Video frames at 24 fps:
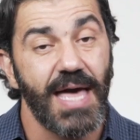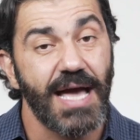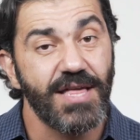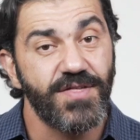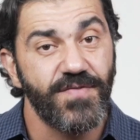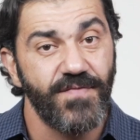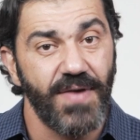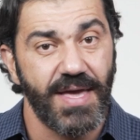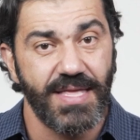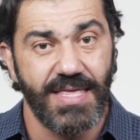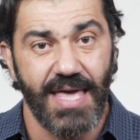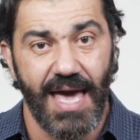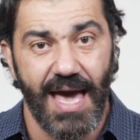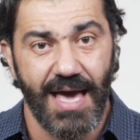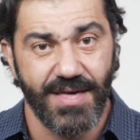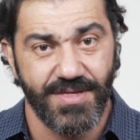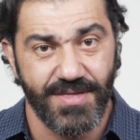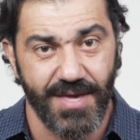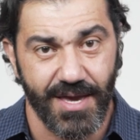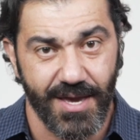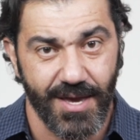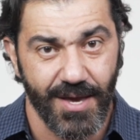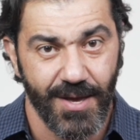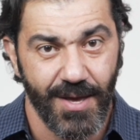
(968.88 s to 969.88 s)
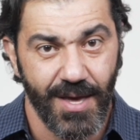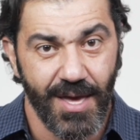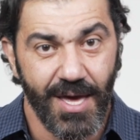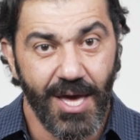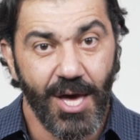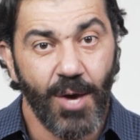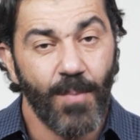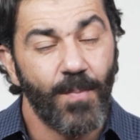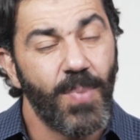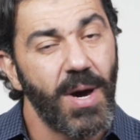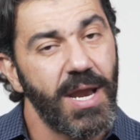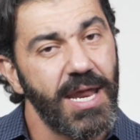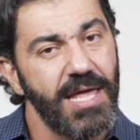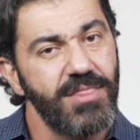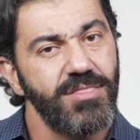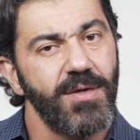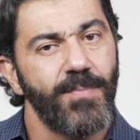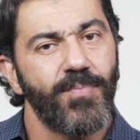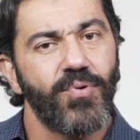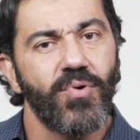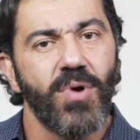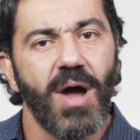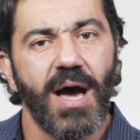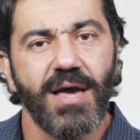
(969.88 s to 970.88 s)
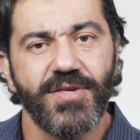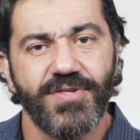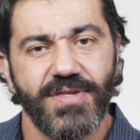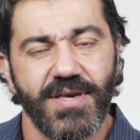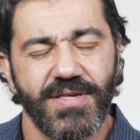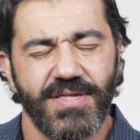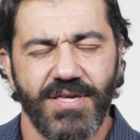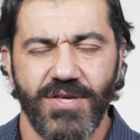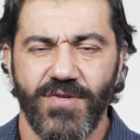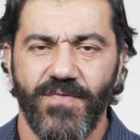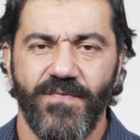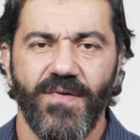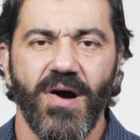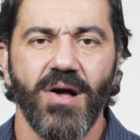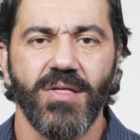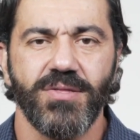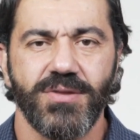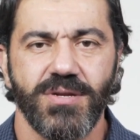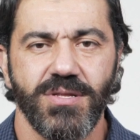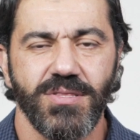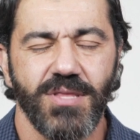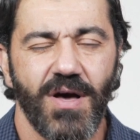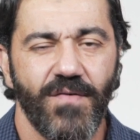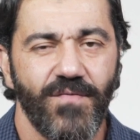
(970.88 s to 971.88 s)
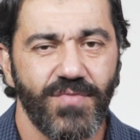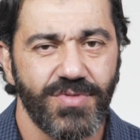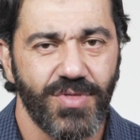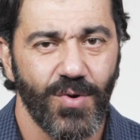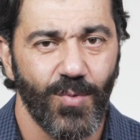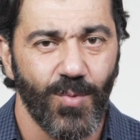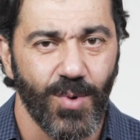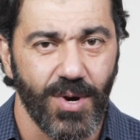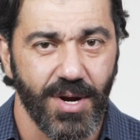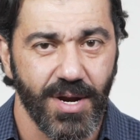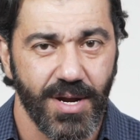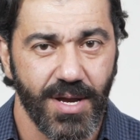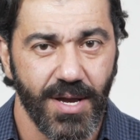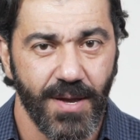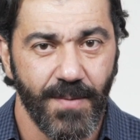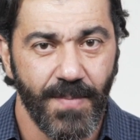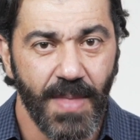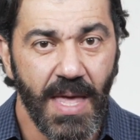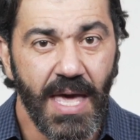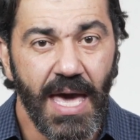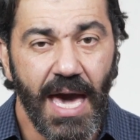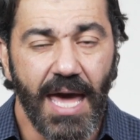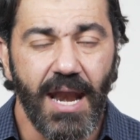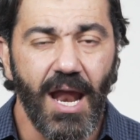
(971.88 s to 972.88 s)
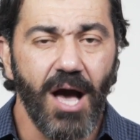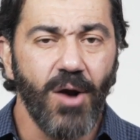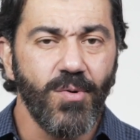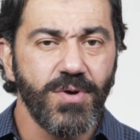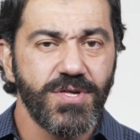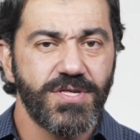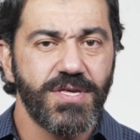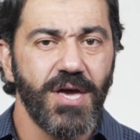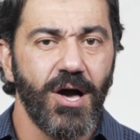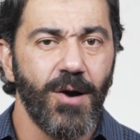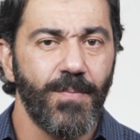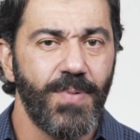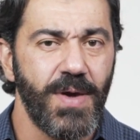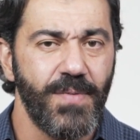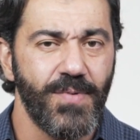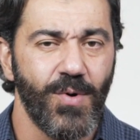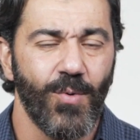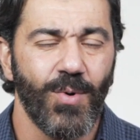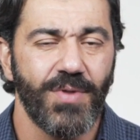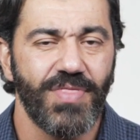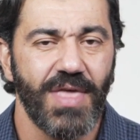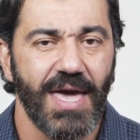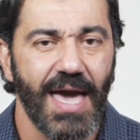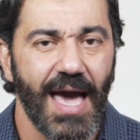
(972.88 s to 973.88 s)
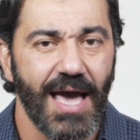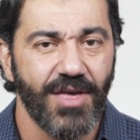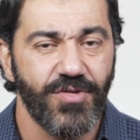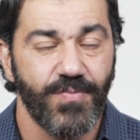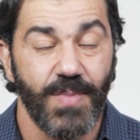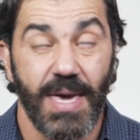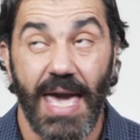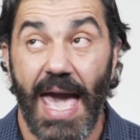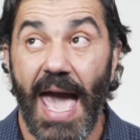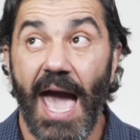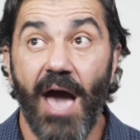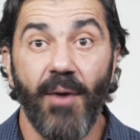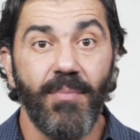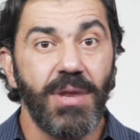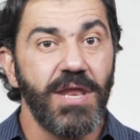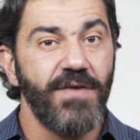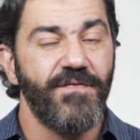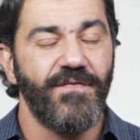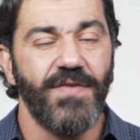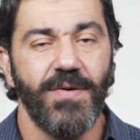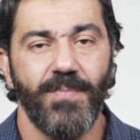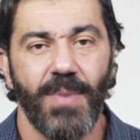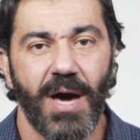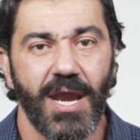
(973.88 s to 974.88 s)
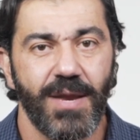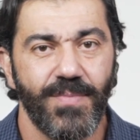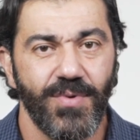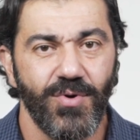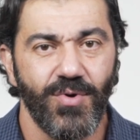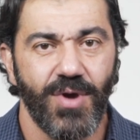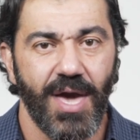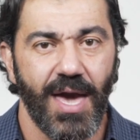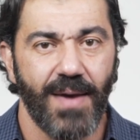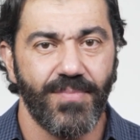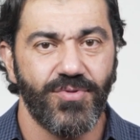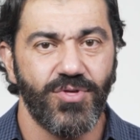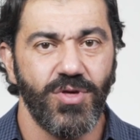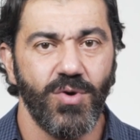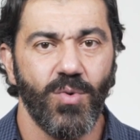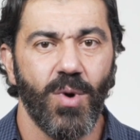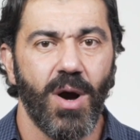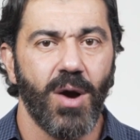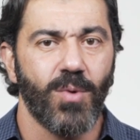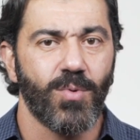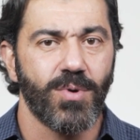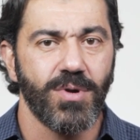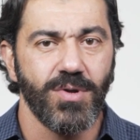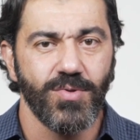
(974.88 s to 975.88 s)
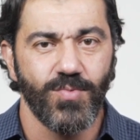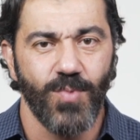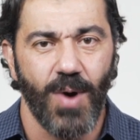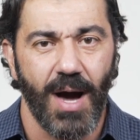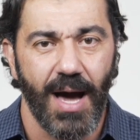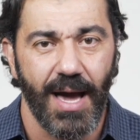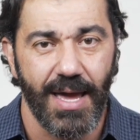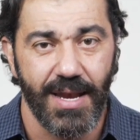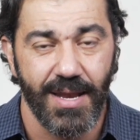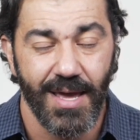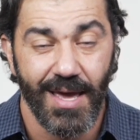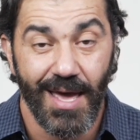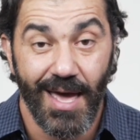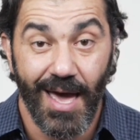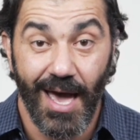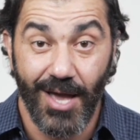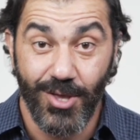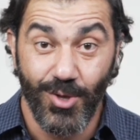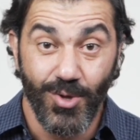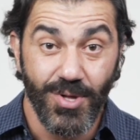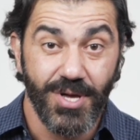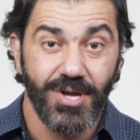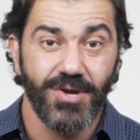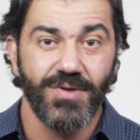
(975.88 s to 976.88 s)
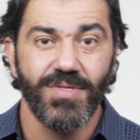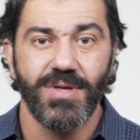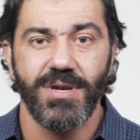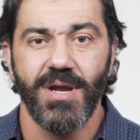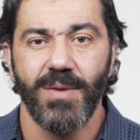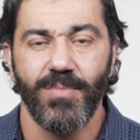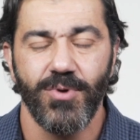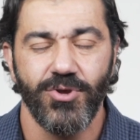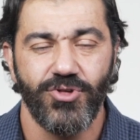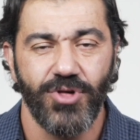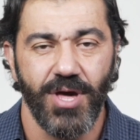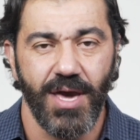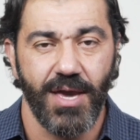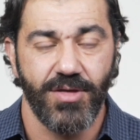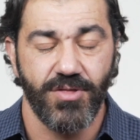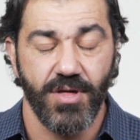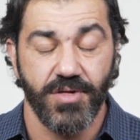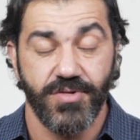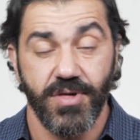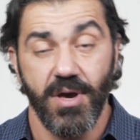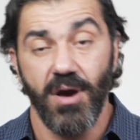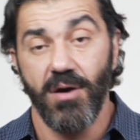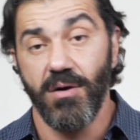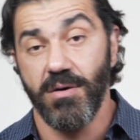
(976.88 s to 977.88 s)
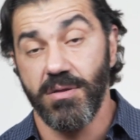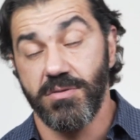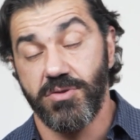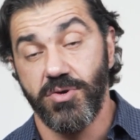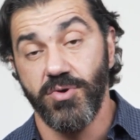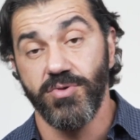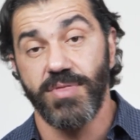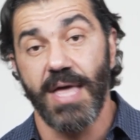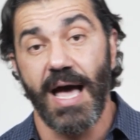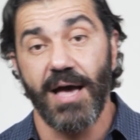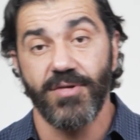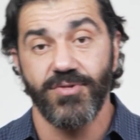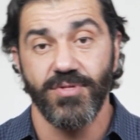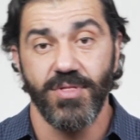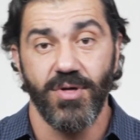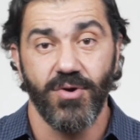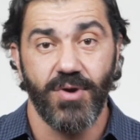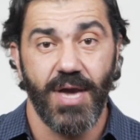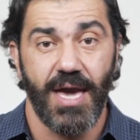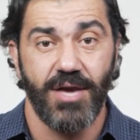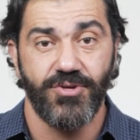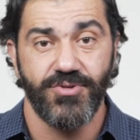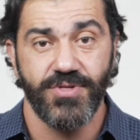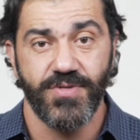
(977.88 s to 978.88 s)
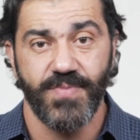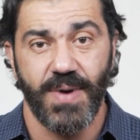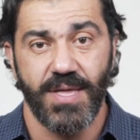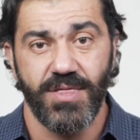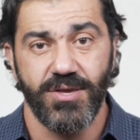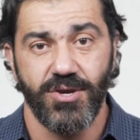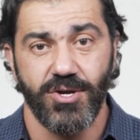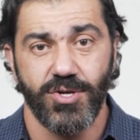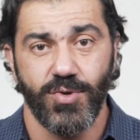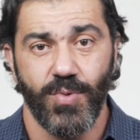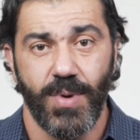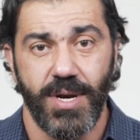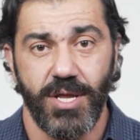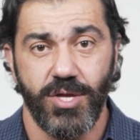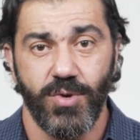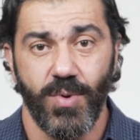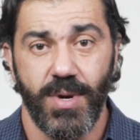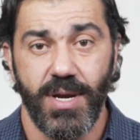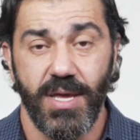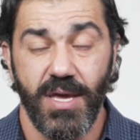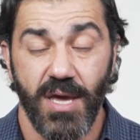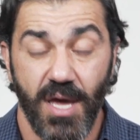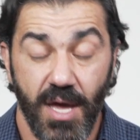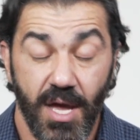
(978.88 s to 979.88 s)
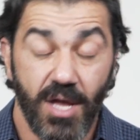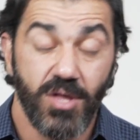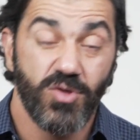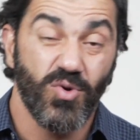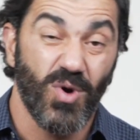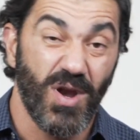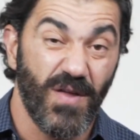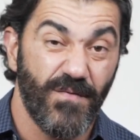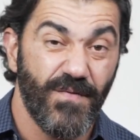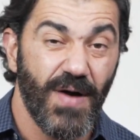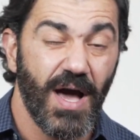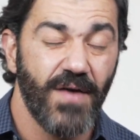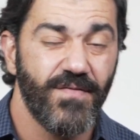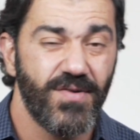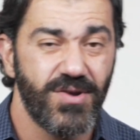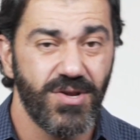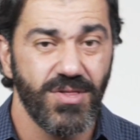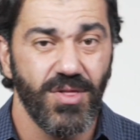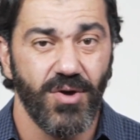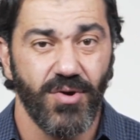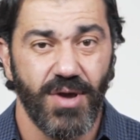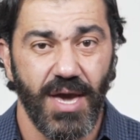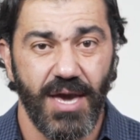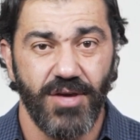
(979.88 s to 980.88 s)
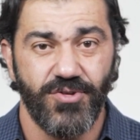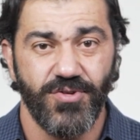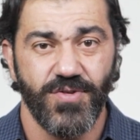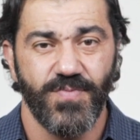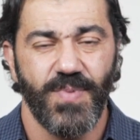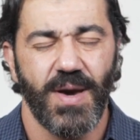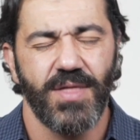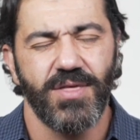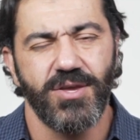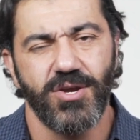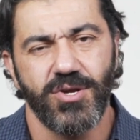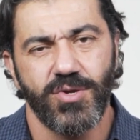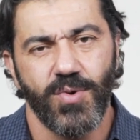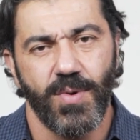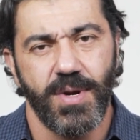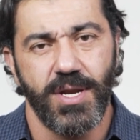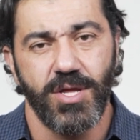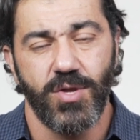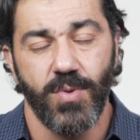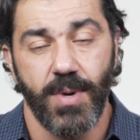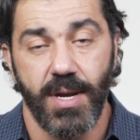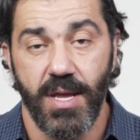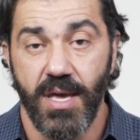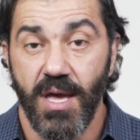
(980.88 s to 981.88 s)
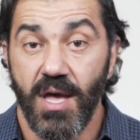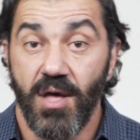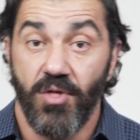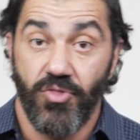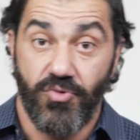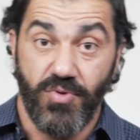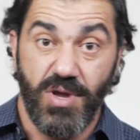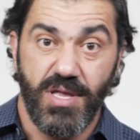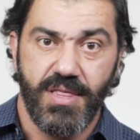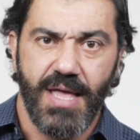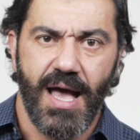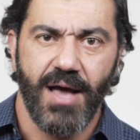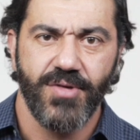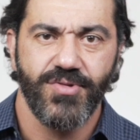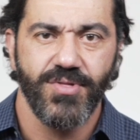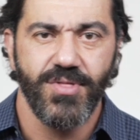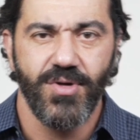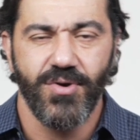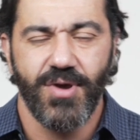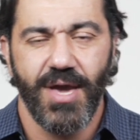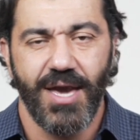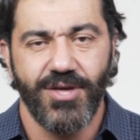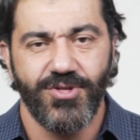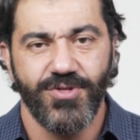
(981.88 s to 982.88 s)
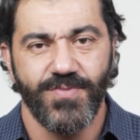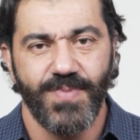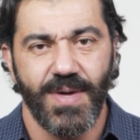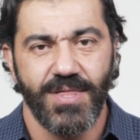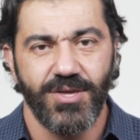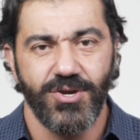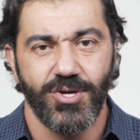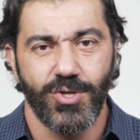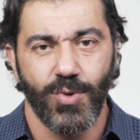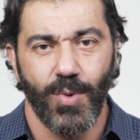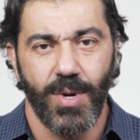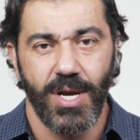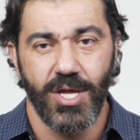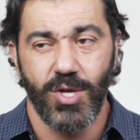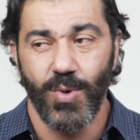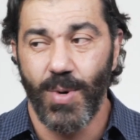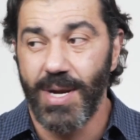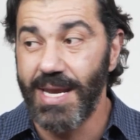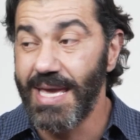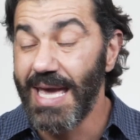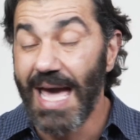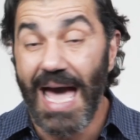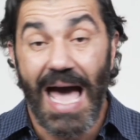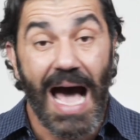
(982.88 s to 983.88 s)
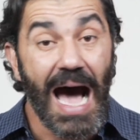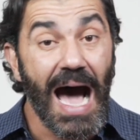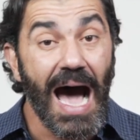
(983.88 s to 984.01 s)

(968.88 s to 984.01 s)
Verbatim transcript: And that's fantastic. But in the process, he's fallen in love with the work. And I always tell people when they ask me, how many Fit Body Boot Camps do you want worldwide? And you'll hear the number change. I'll say, oh, two thousand locations by the year twenty twenty, twenty-five hundred locations by the year twenty twenty, three thousand locations by the year twenty twenty.